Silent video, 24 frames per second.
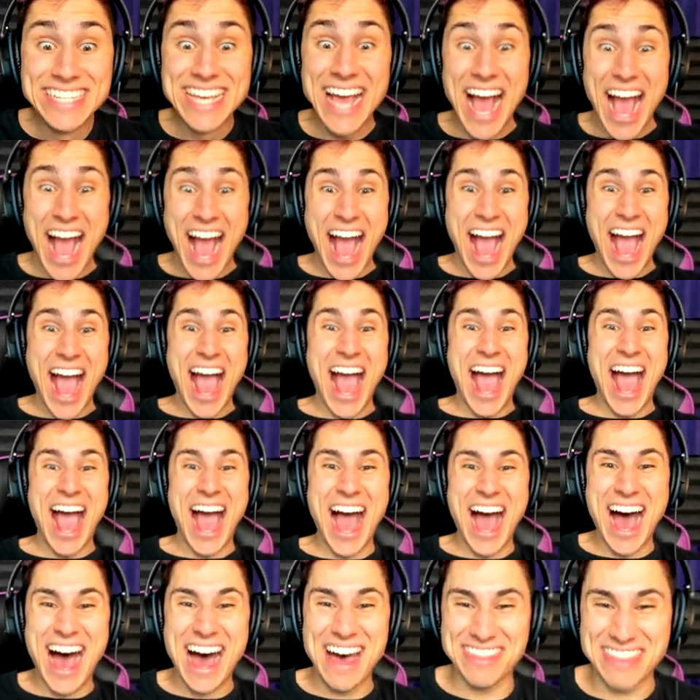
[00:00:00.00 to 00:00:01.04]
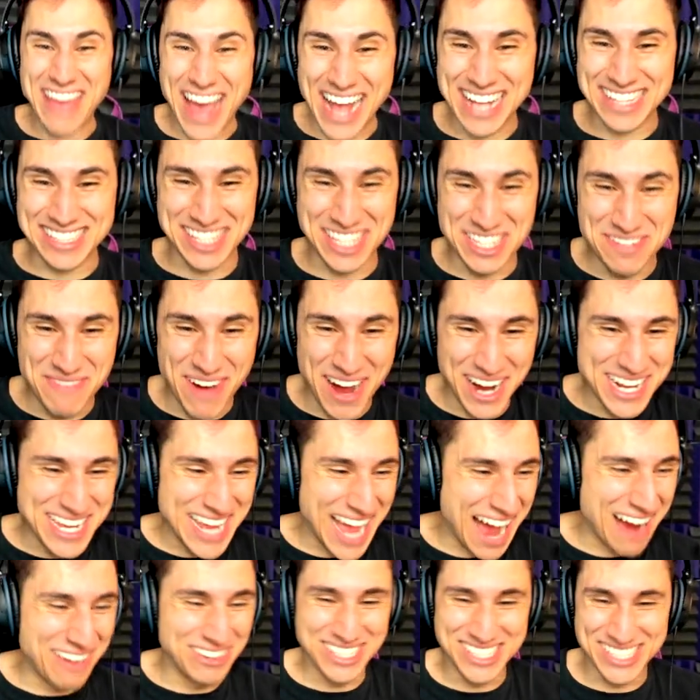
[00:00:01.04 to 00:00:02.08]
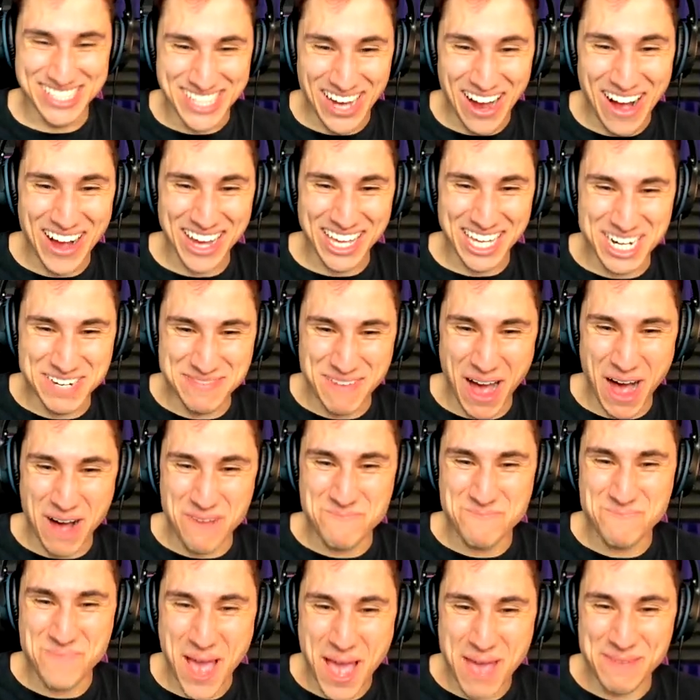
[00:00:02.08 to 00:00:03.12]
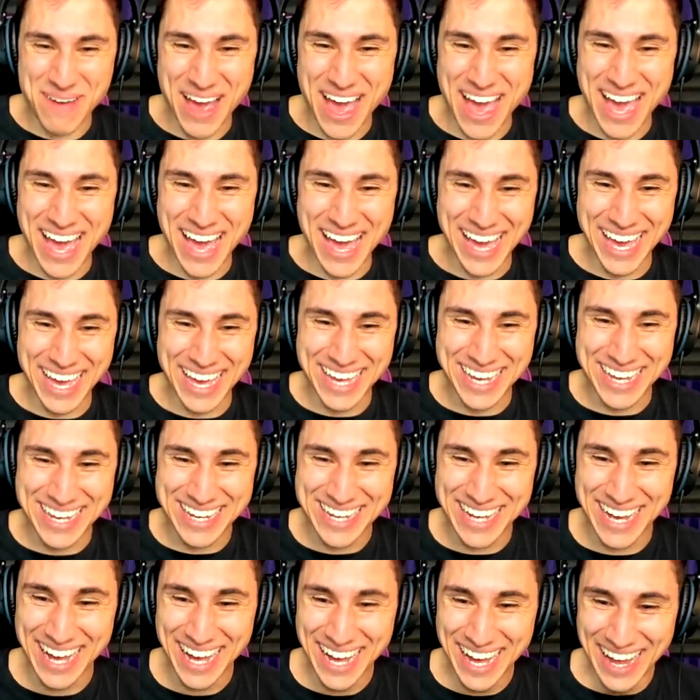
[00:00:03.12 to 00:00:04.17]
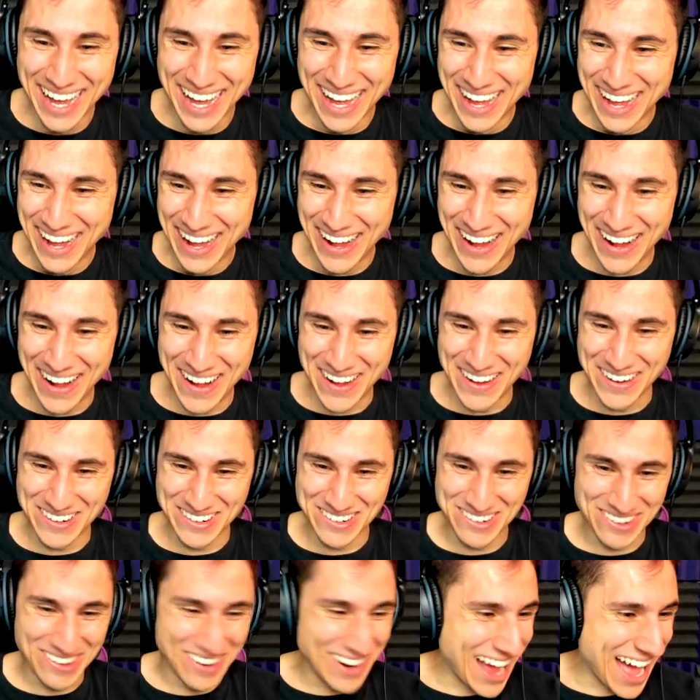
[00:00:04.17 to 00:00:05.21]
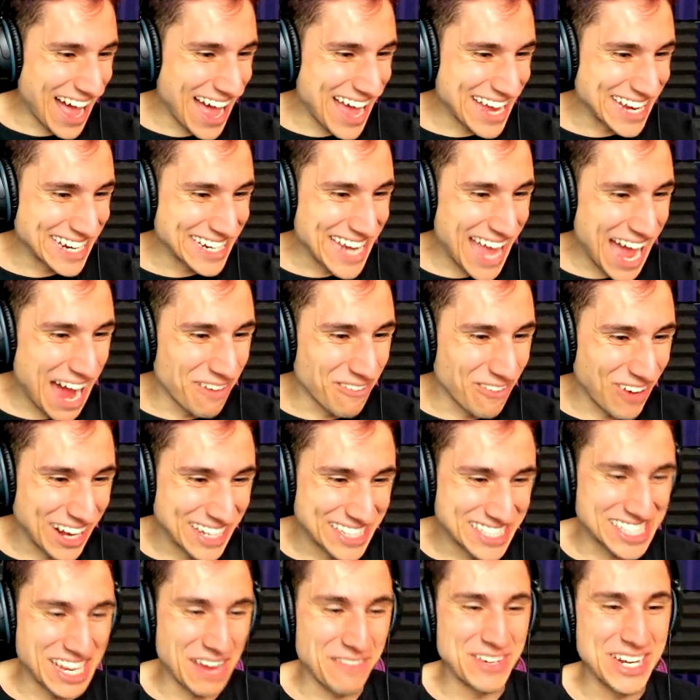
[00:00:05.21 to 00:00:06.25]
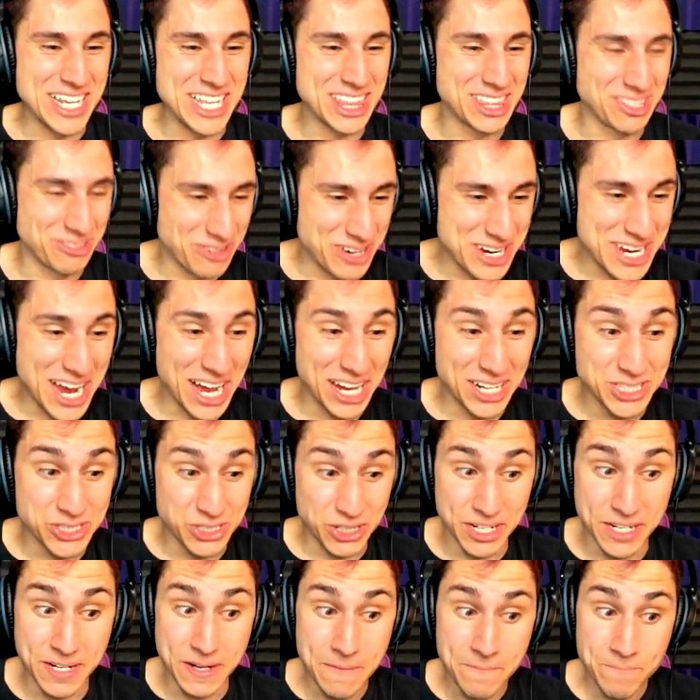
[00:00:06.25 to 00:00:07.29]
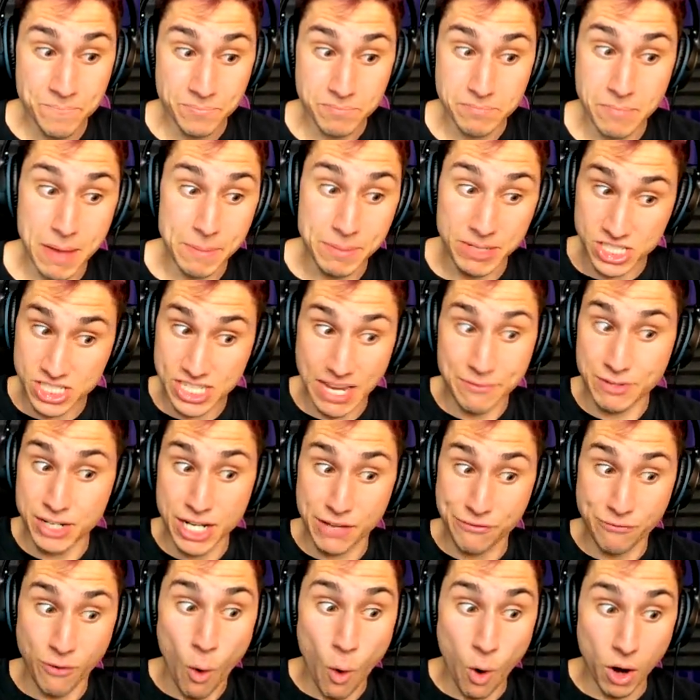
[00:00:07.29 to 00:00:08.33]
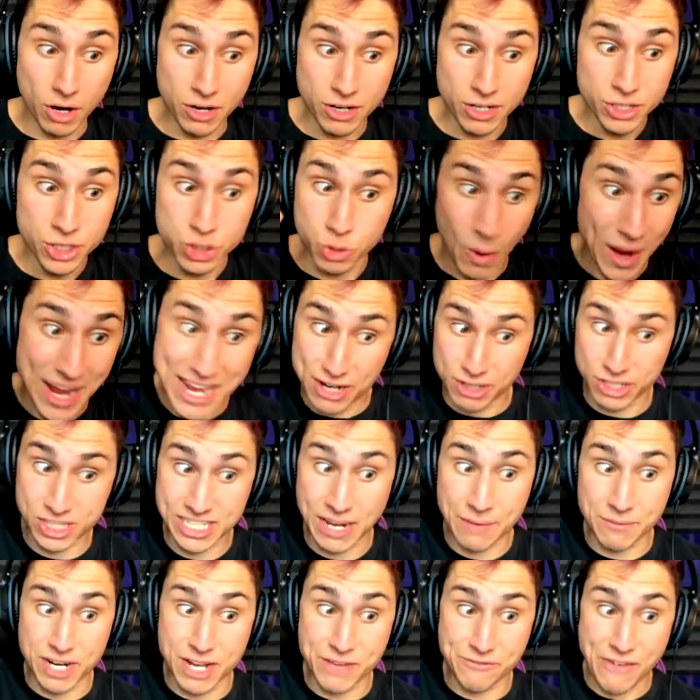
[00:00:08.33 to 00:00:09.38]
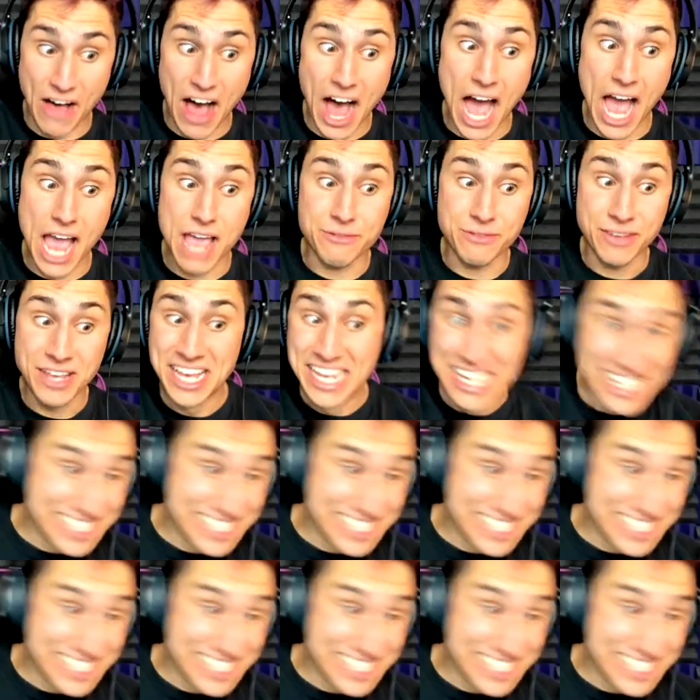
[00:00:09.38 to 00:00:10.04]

Yeah, that's the money I was talking about, baby. All right, now we're at 7,300, maybe 74. Do I hear 75?